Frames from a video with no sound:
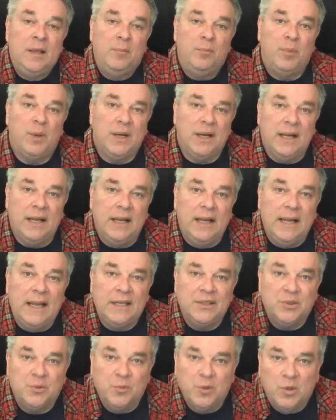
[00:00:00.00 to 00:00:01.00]
But
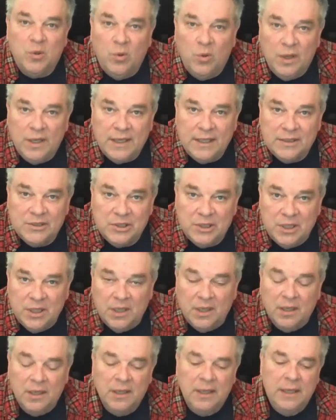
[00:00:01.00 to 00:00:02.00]
as a recording
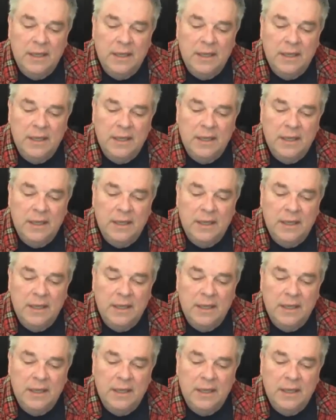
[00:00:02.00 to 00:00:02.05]
engineer,